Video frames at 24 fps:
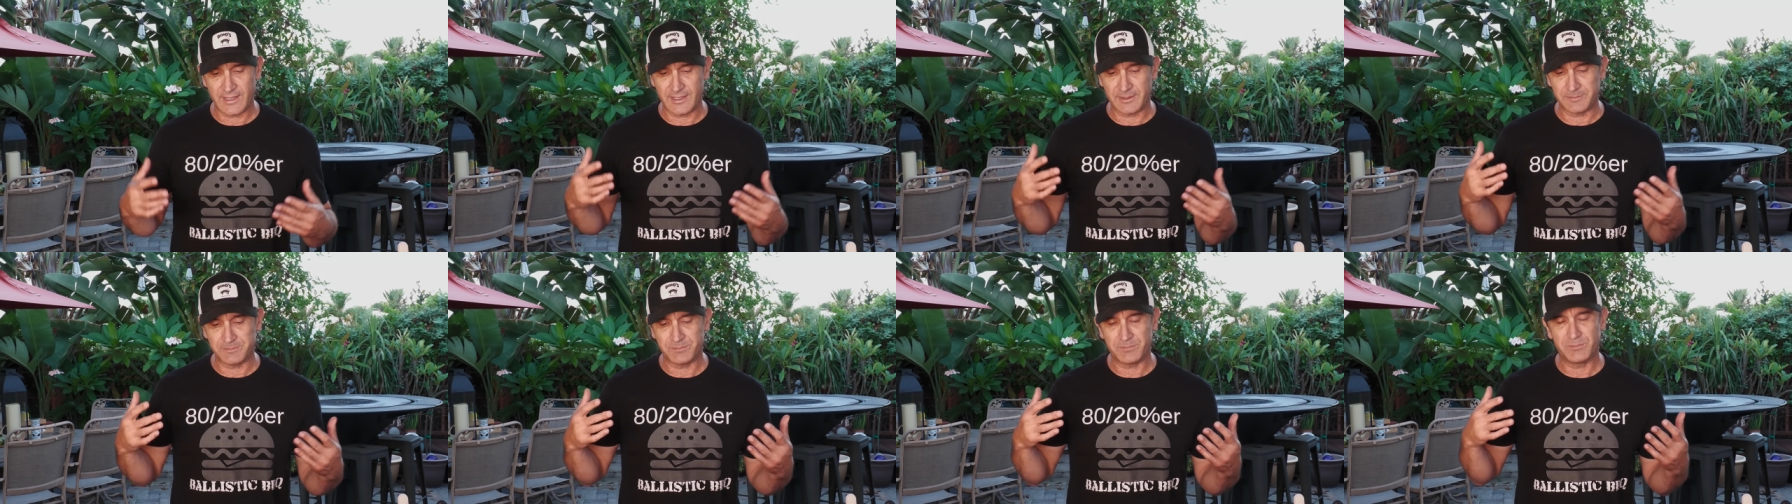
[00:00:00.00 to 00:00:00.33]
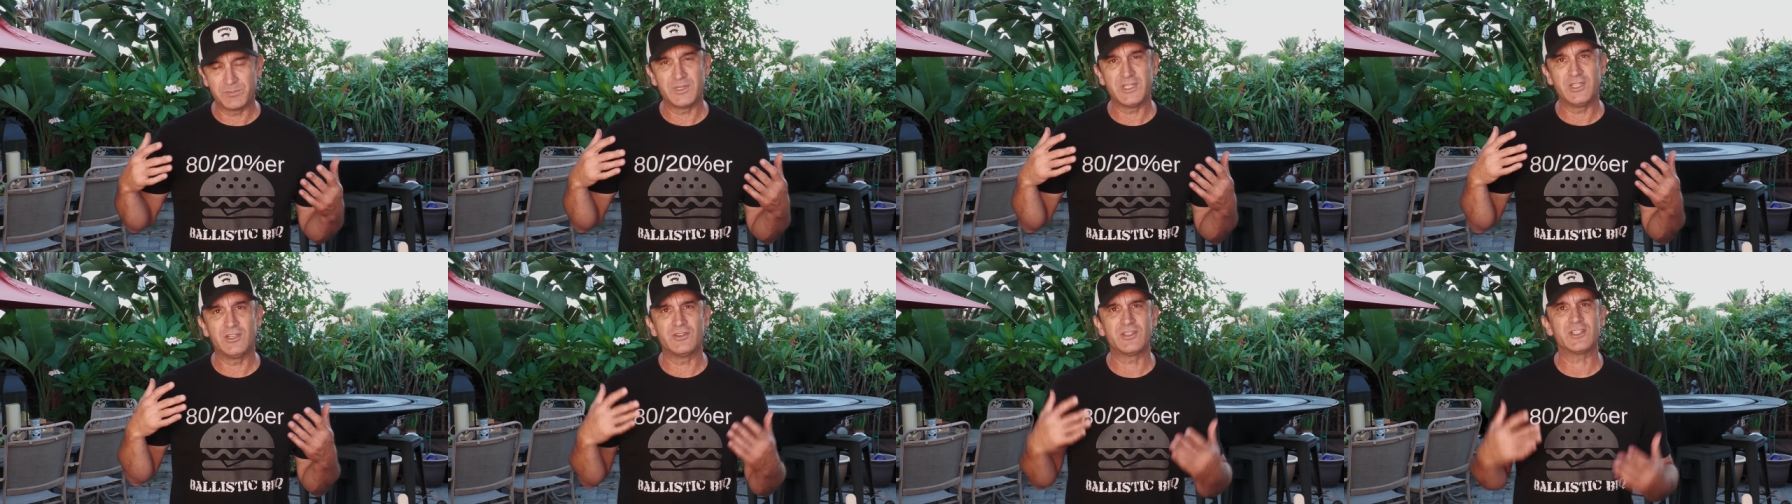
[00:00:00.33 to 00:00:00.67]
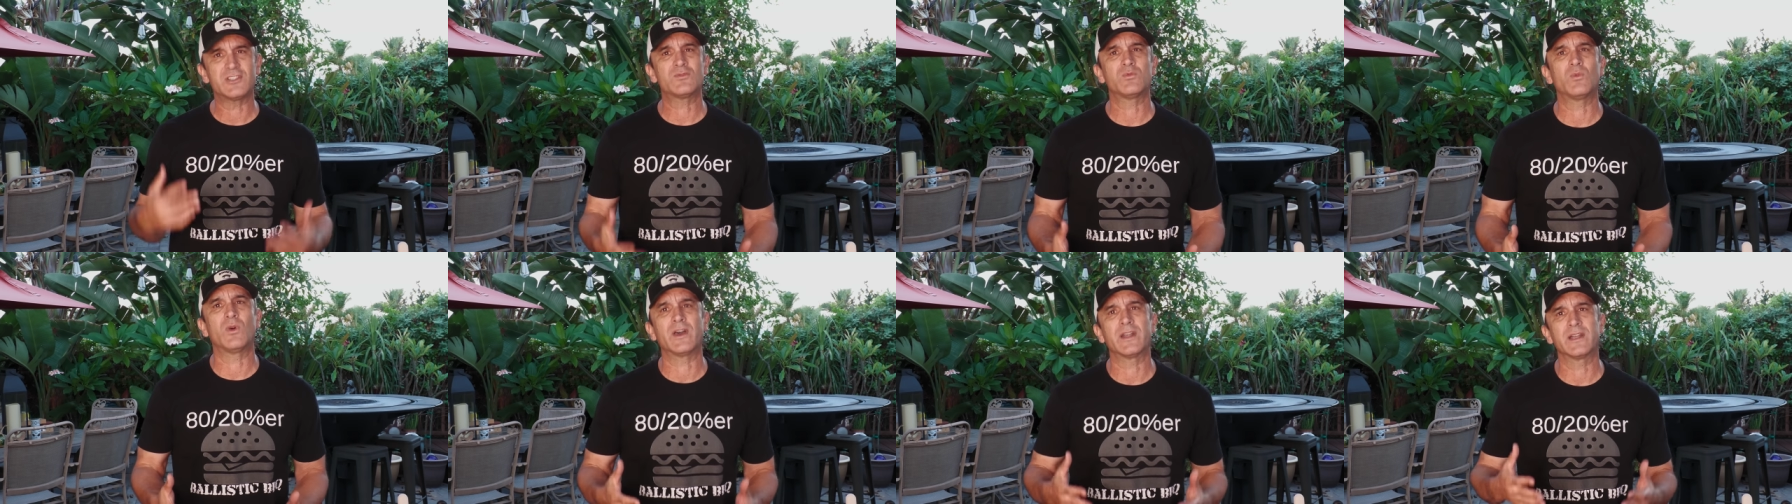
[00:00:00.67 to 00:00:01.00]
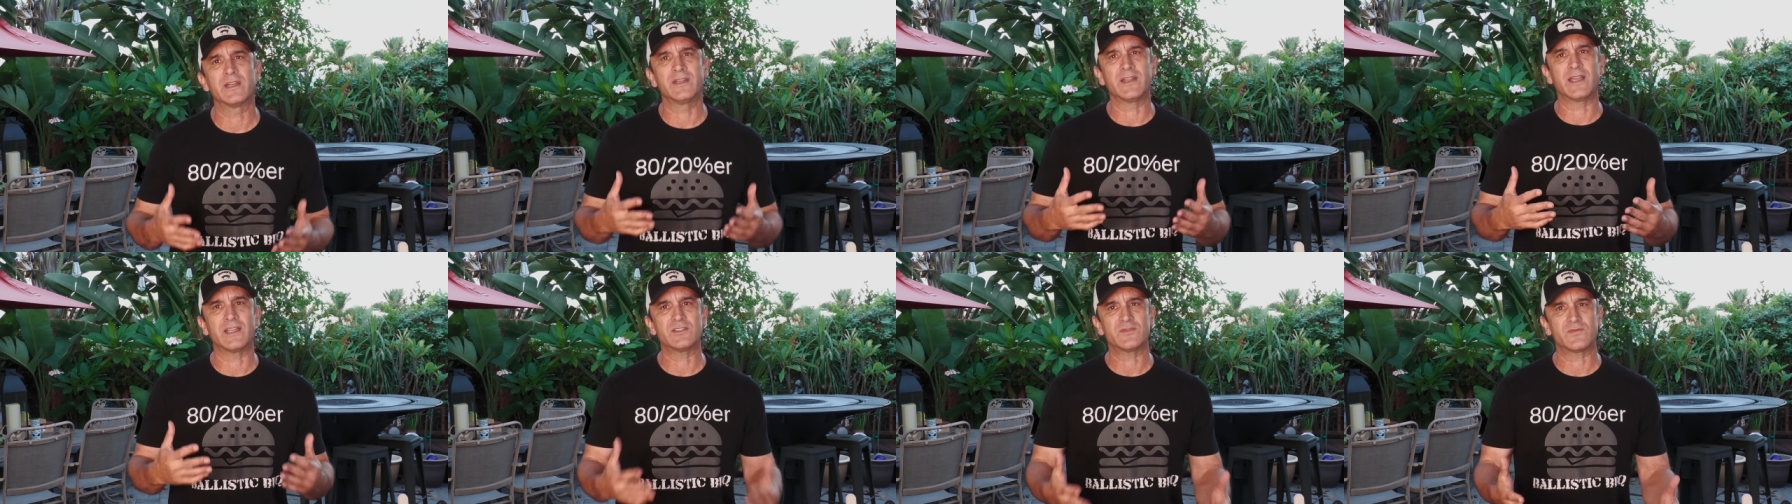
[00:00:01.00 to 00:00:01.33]
Um, you just want a
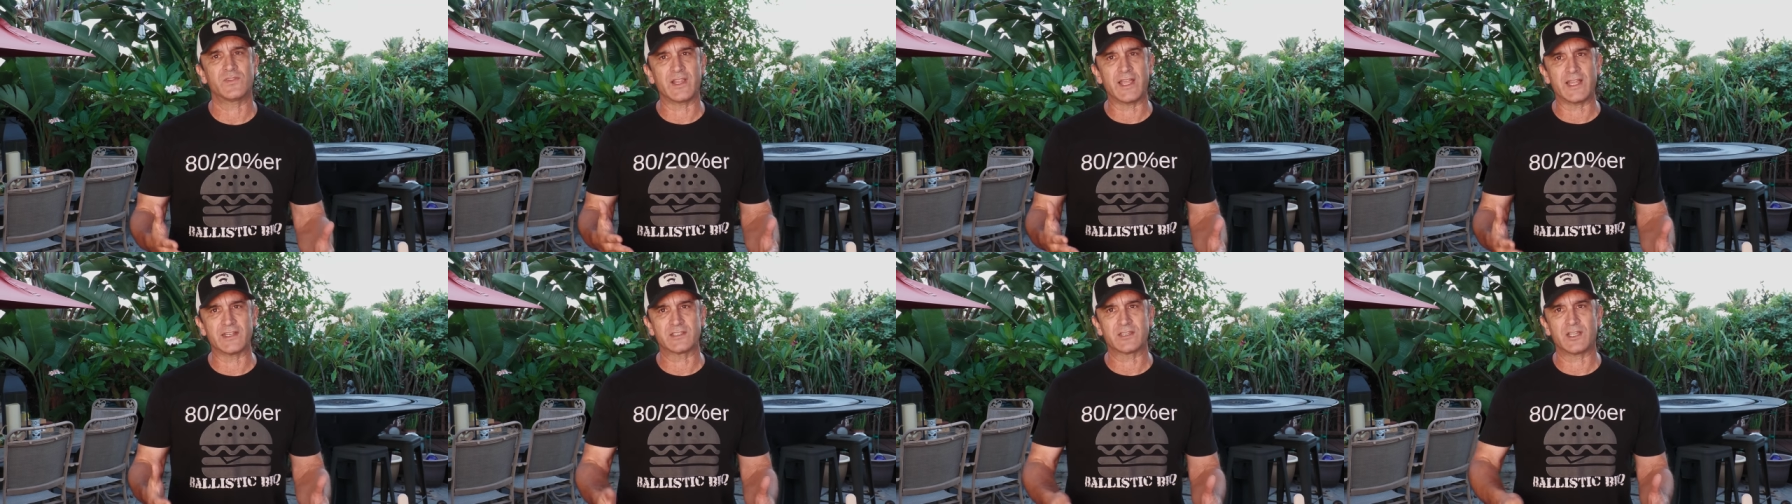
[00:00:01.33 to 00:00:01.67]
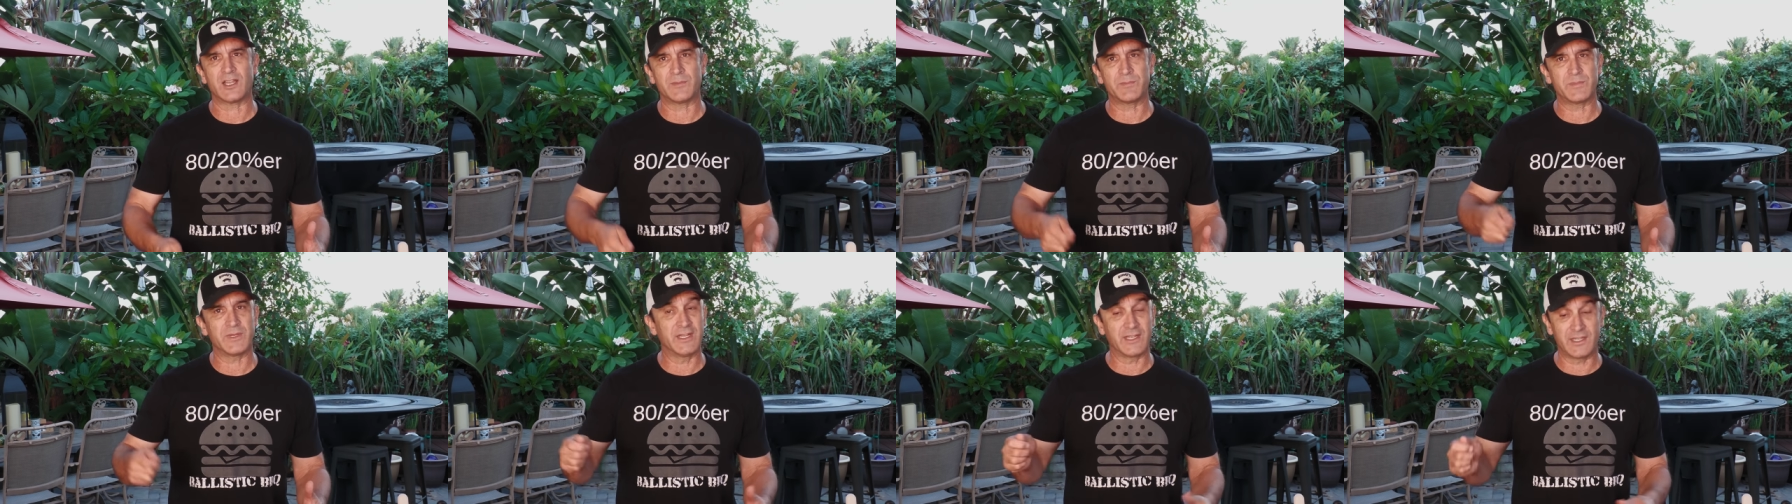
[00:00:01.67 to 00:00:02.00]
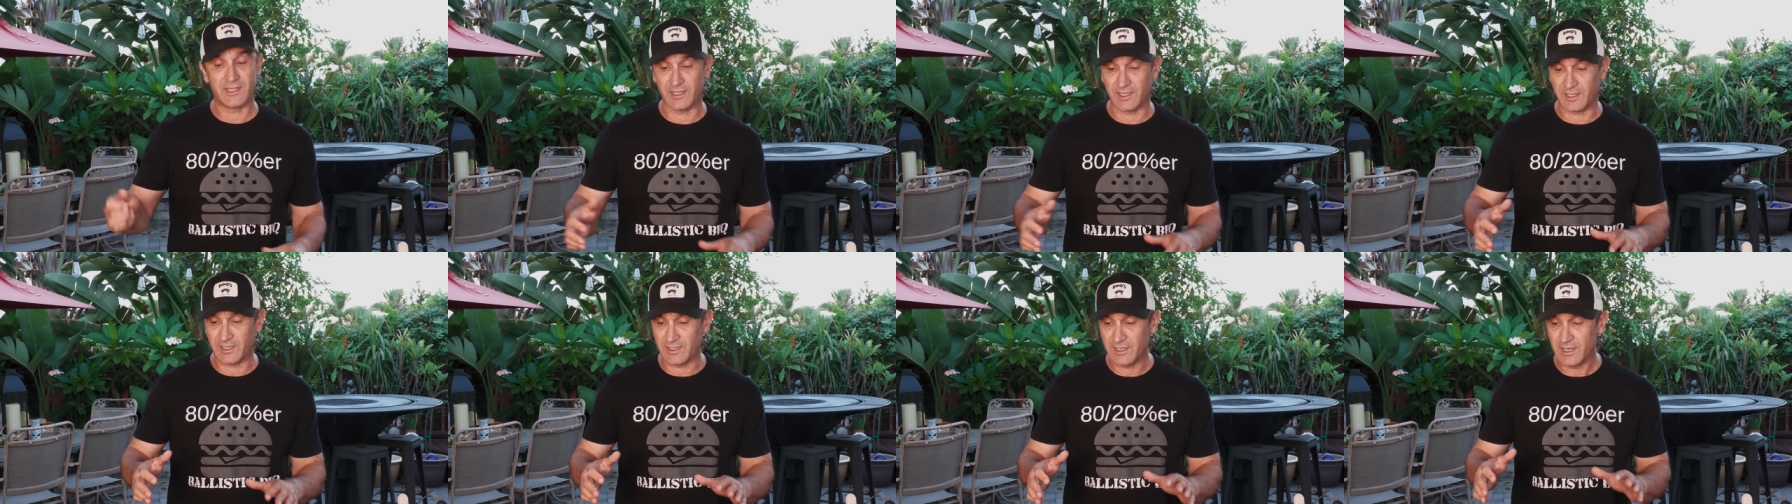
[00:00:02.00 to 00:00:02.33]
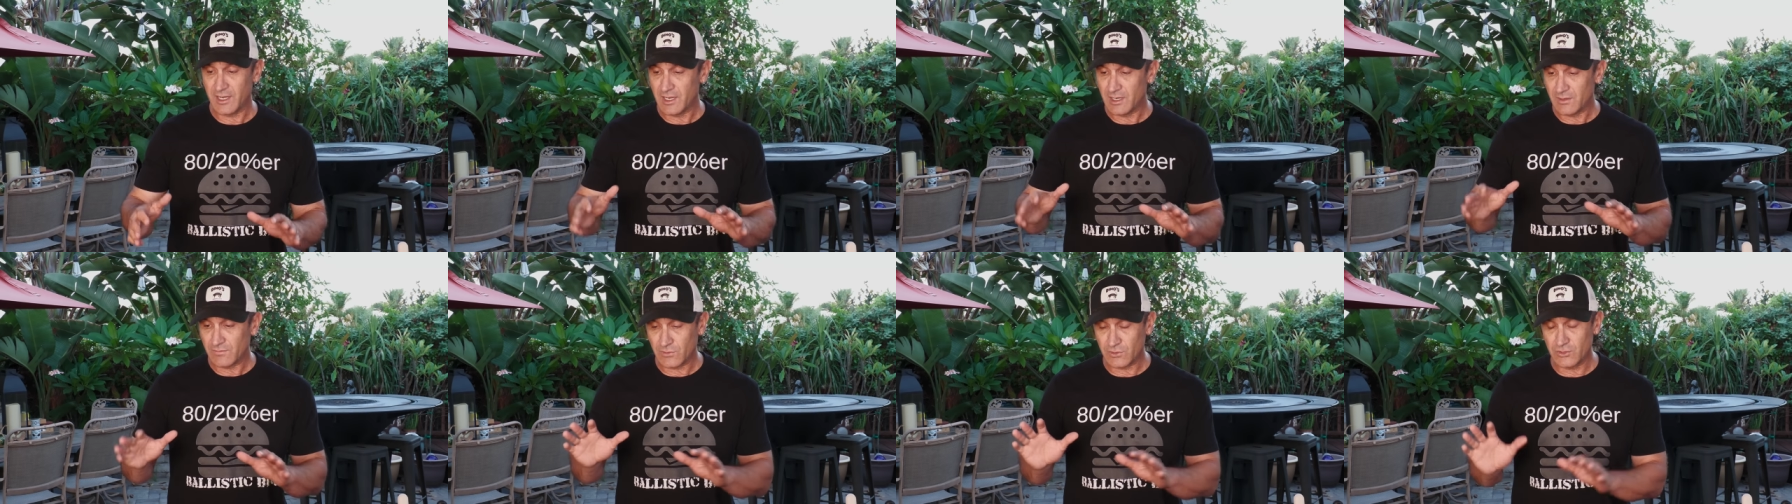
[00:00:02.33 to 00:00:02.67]
nice flat top. And again,
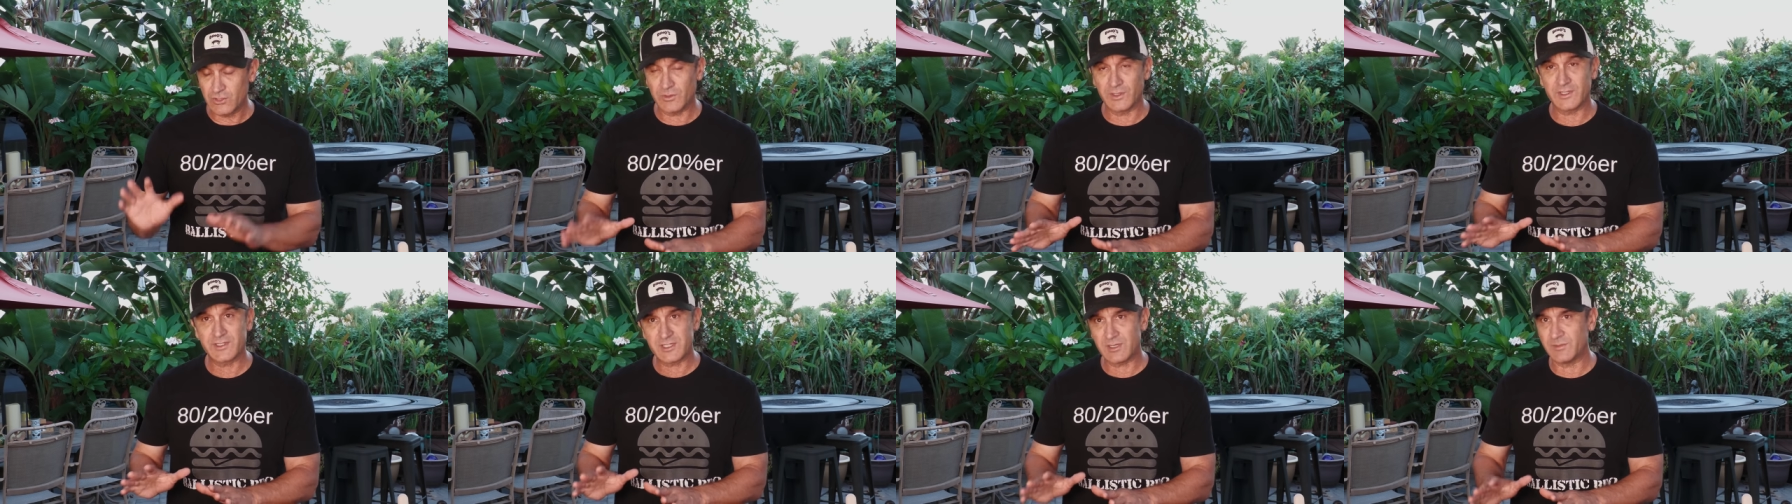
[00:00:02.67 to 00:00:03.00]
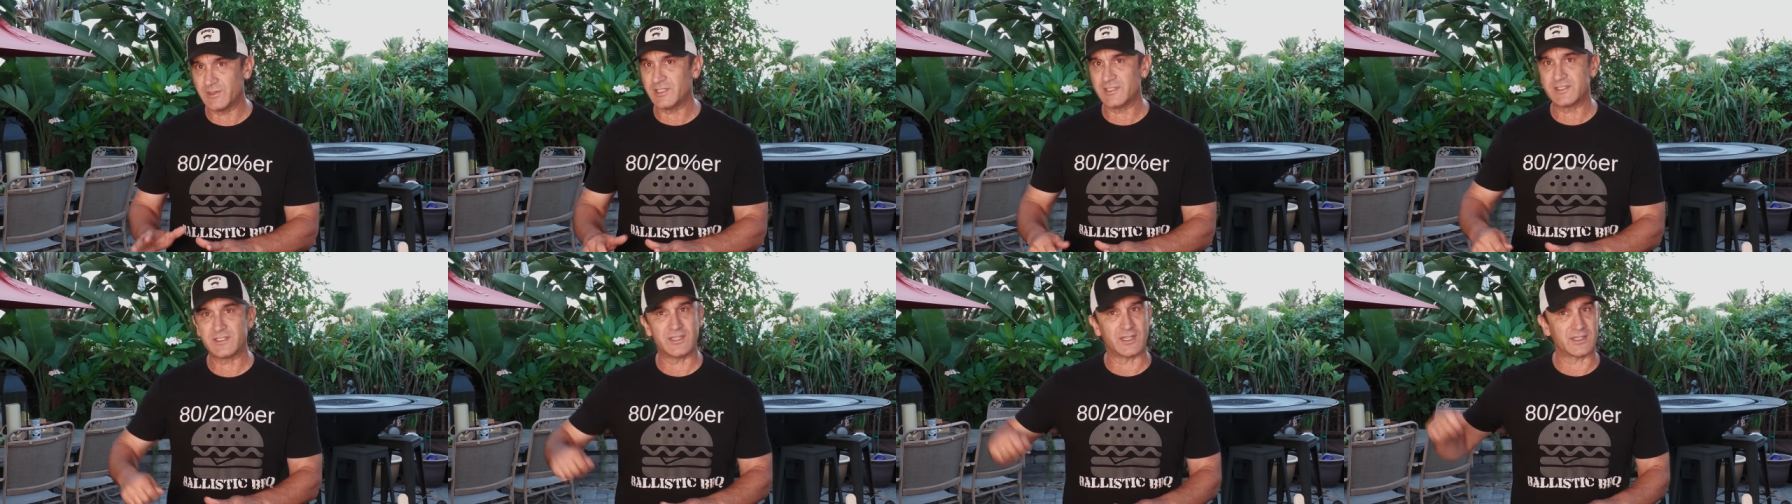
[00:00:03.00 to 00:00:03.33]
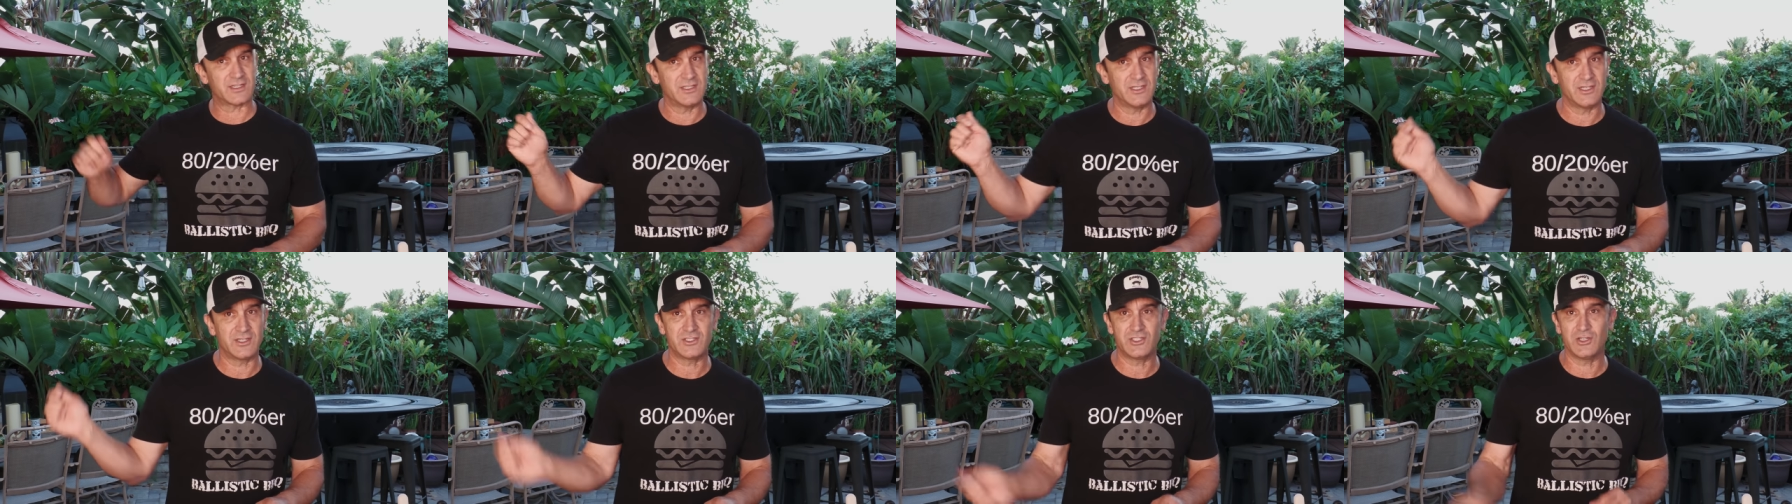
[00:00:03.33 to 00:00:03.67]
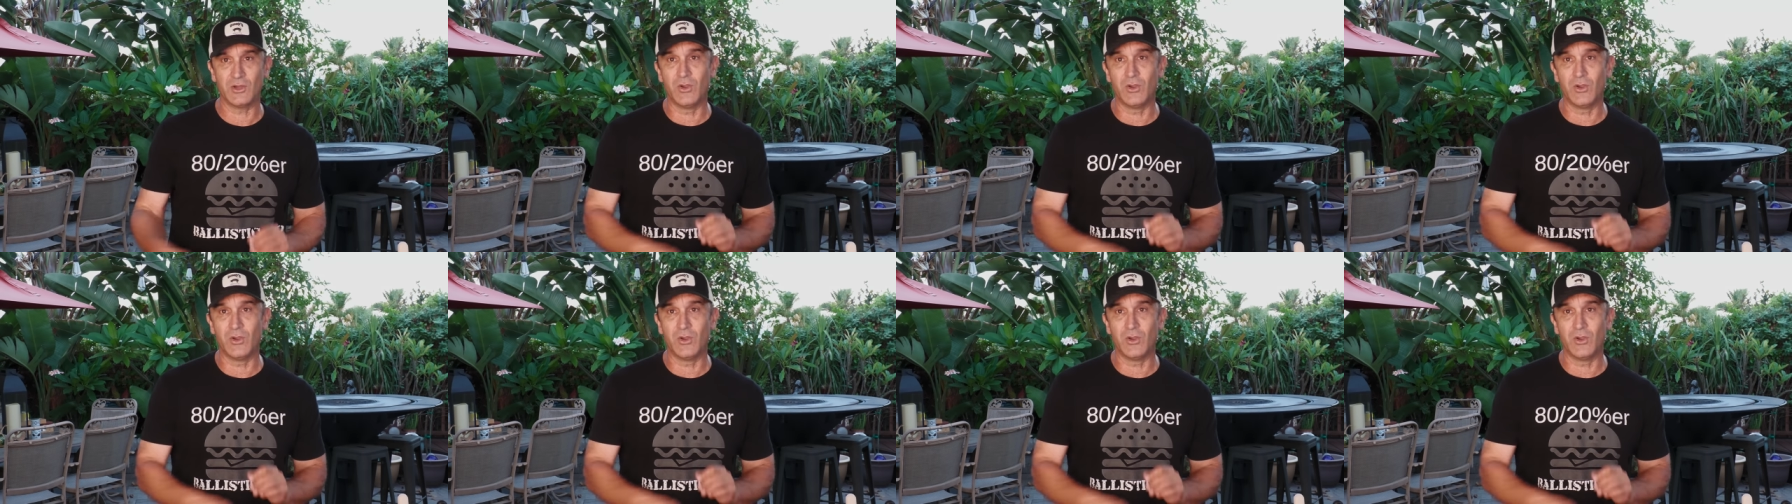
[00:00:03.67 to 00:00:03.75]
for doing some of these techniques,